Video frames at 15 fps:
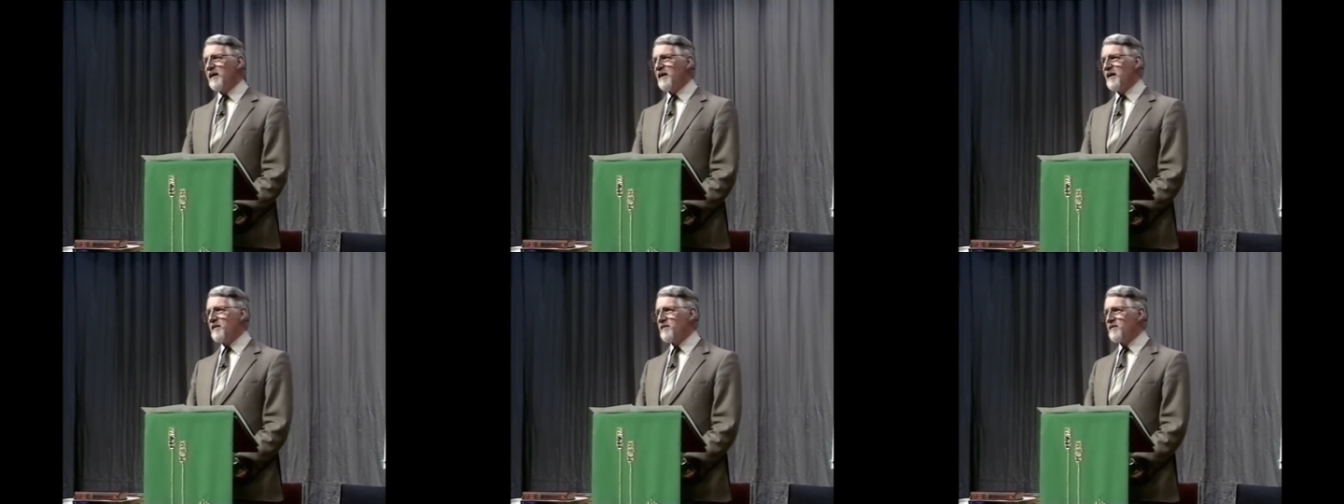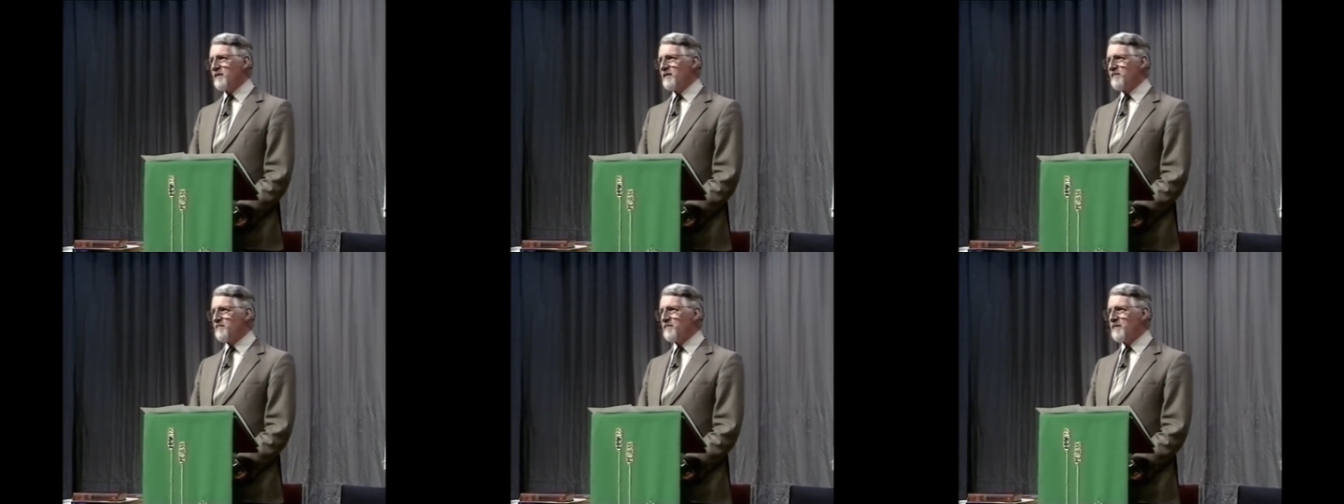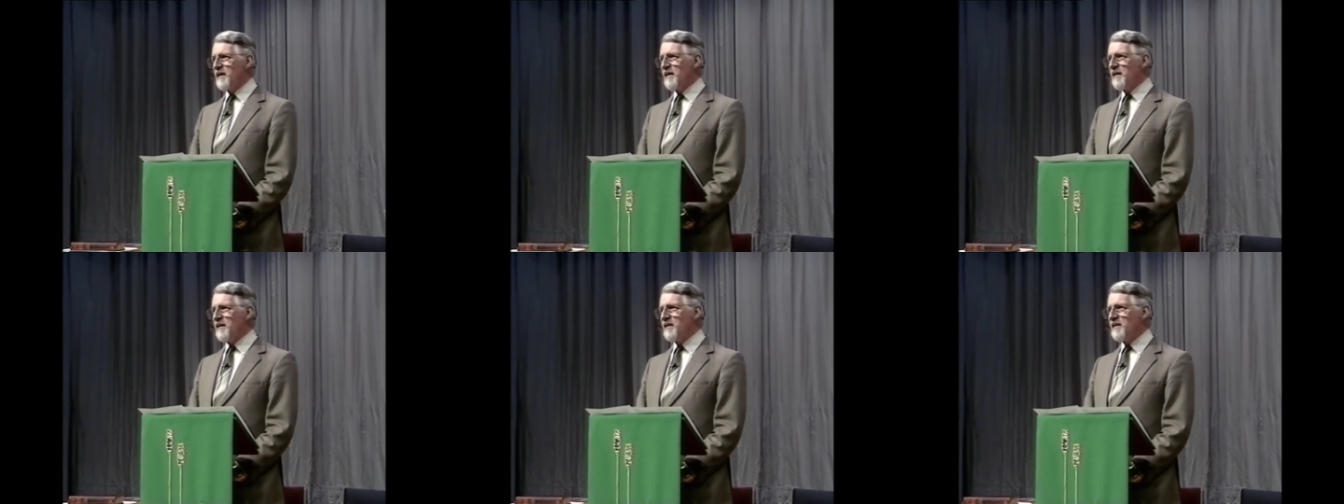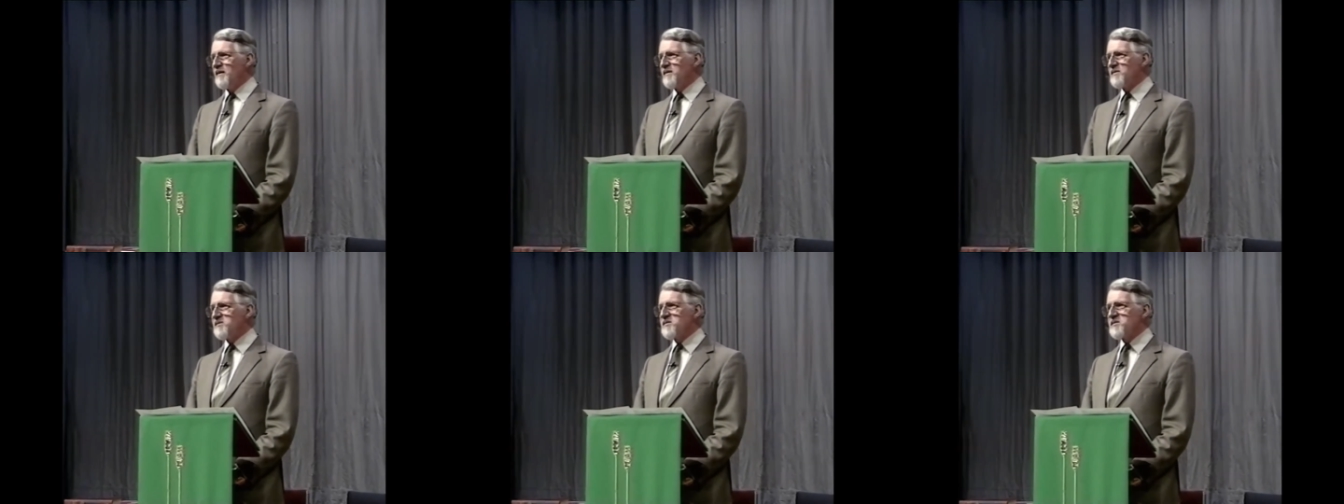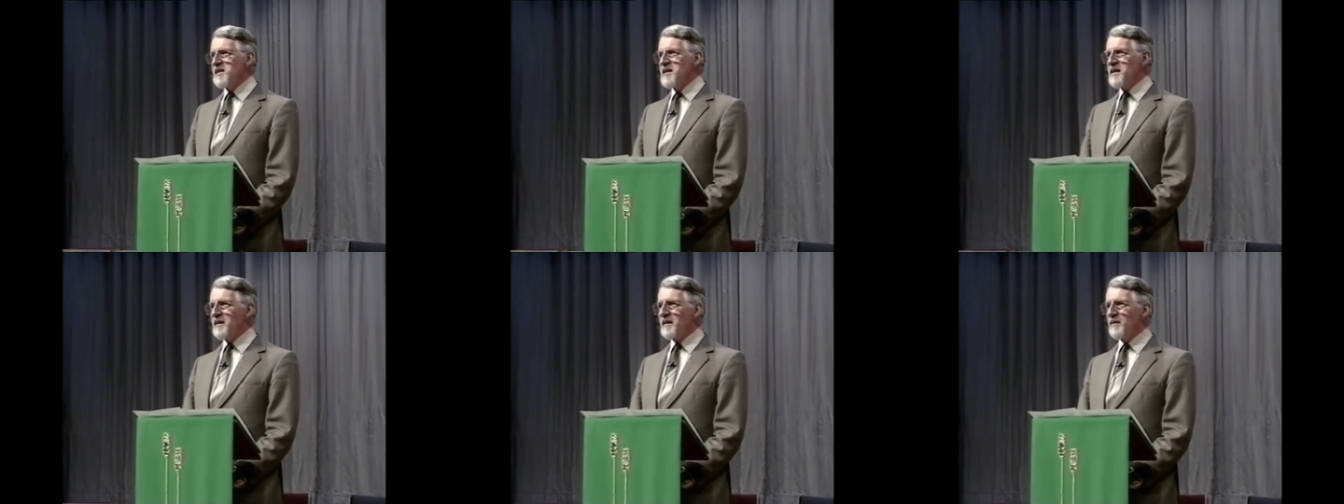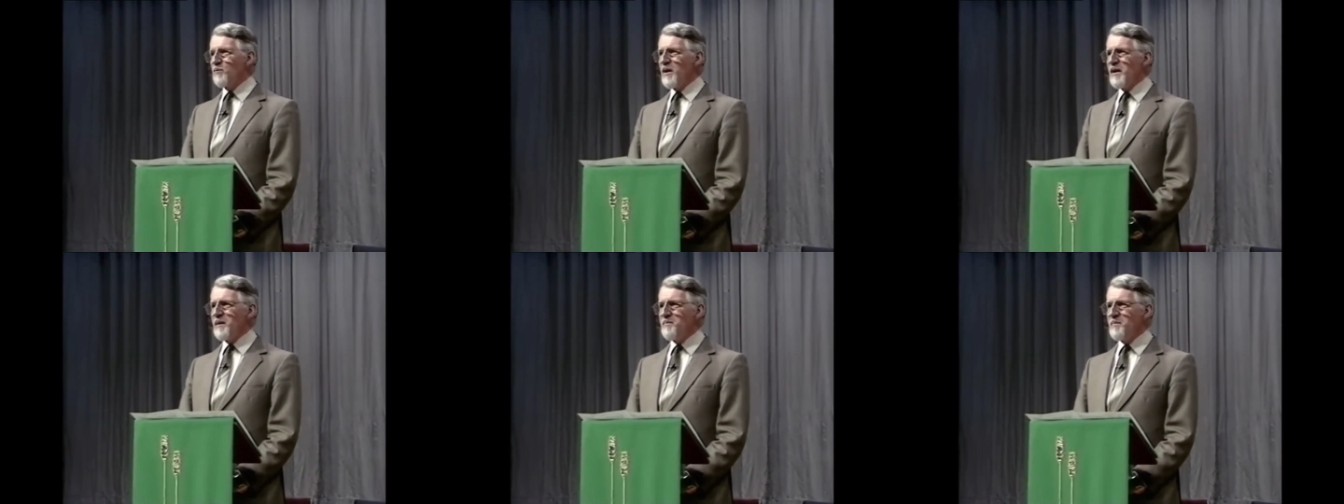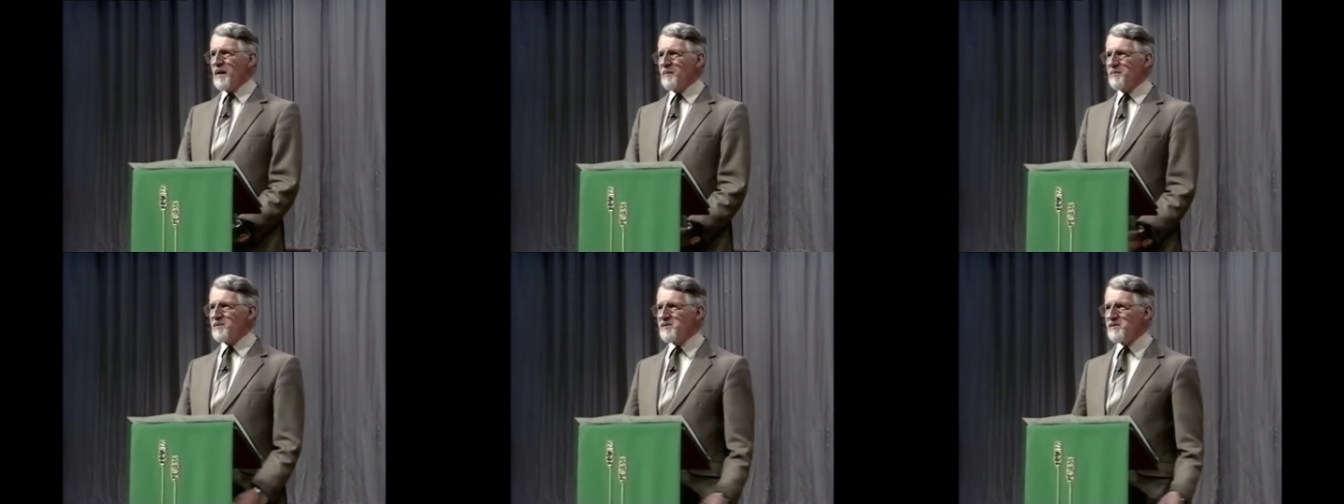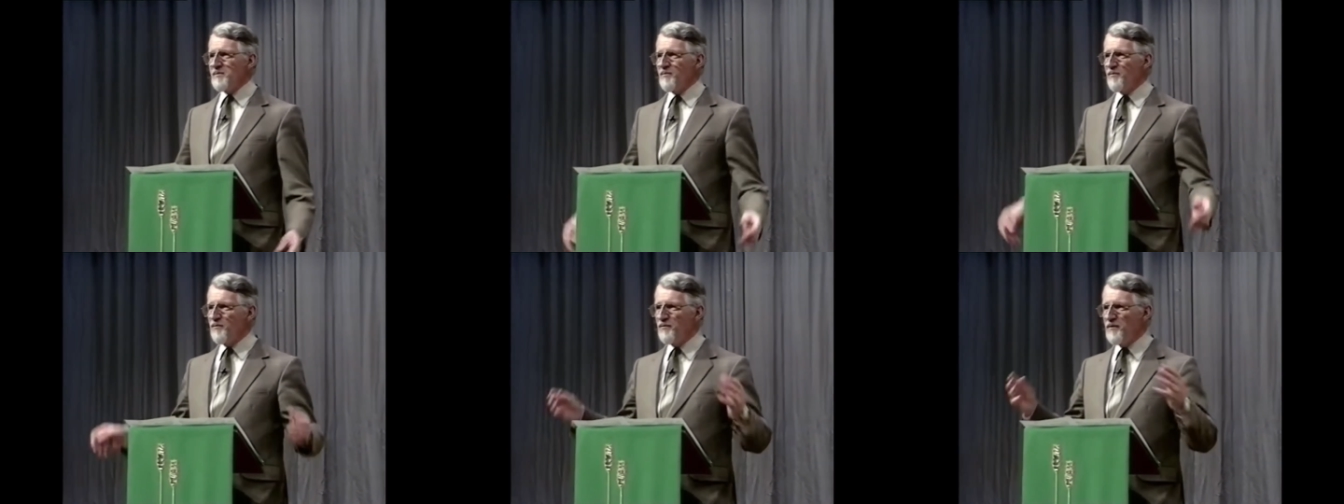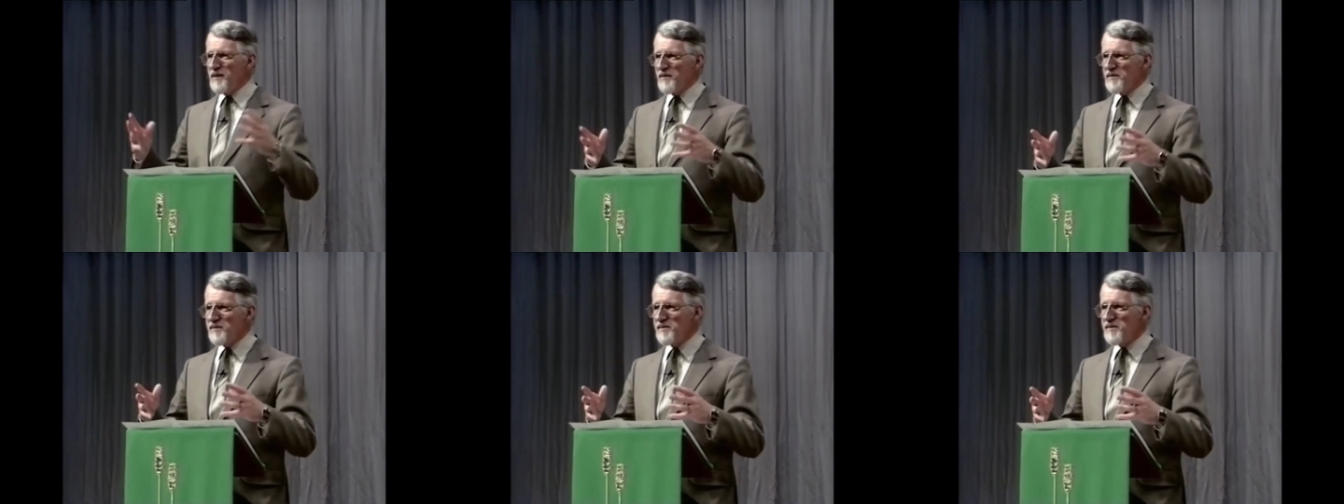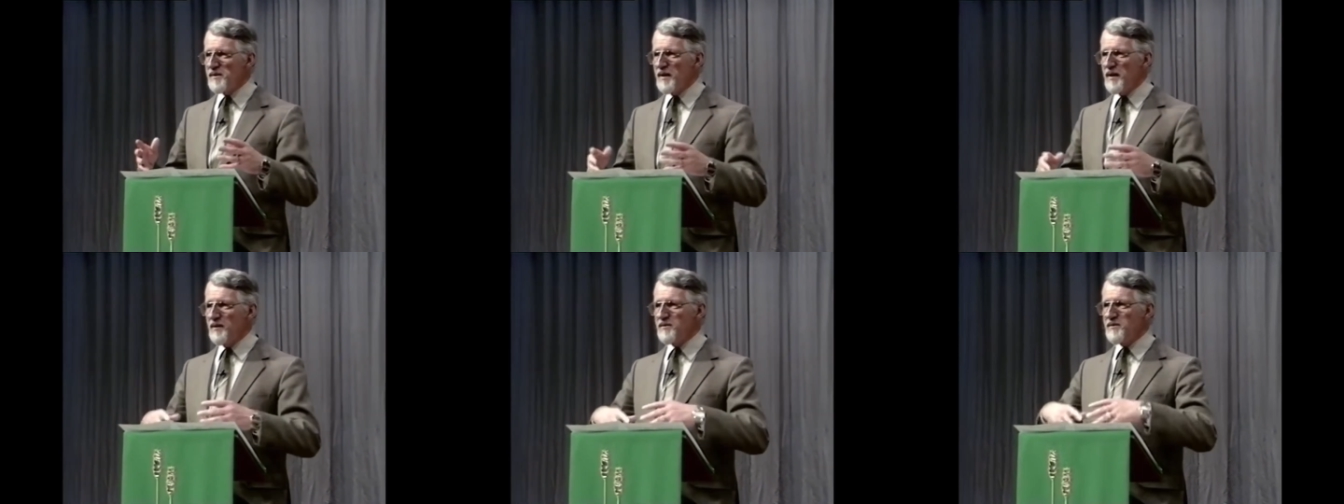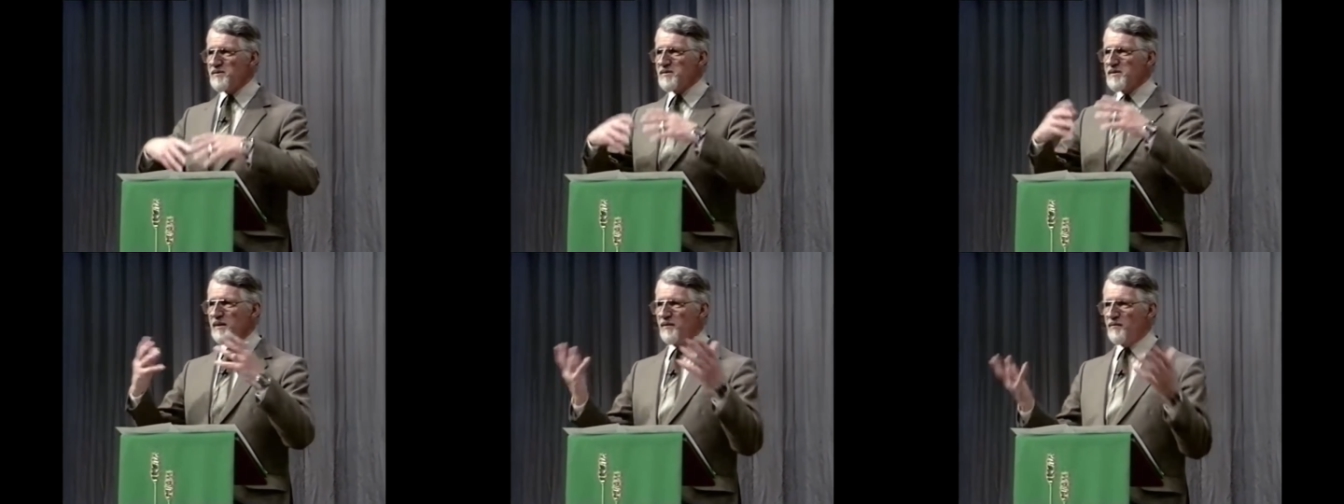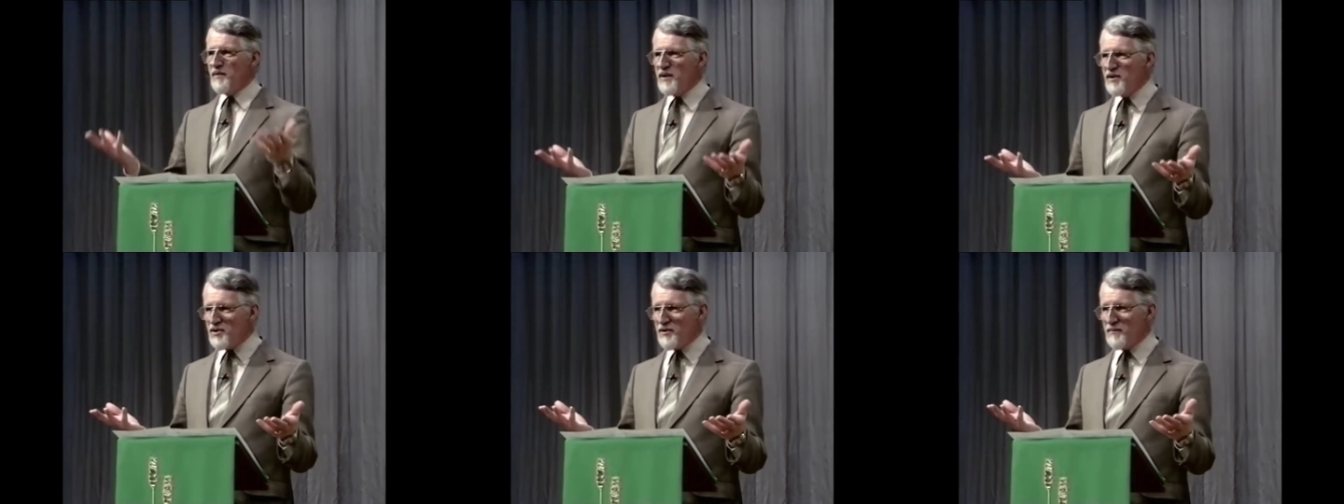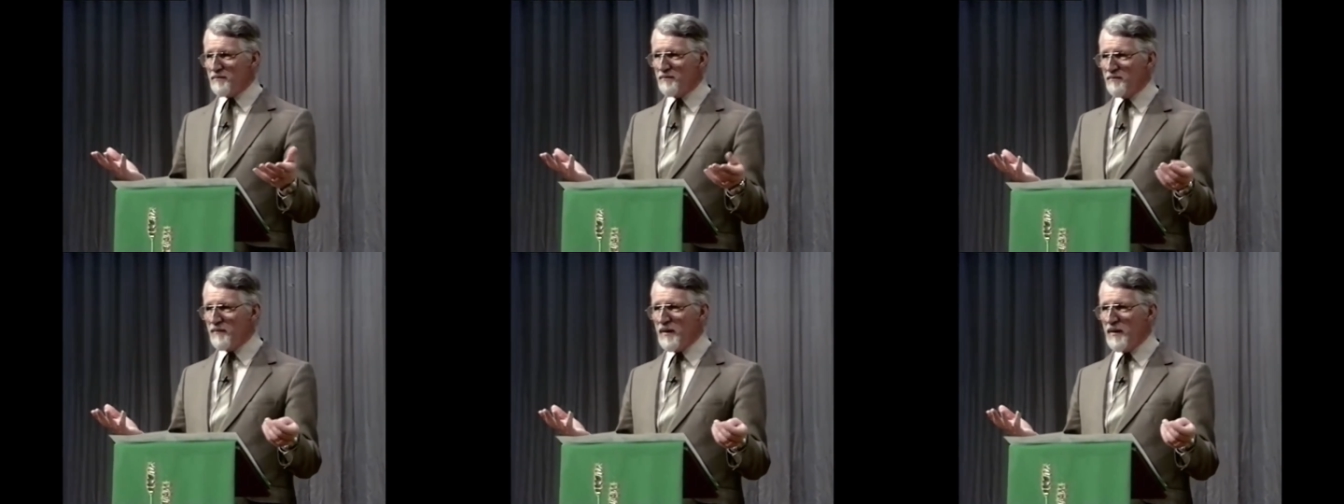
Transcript: in seeing where baptism fits into salvation,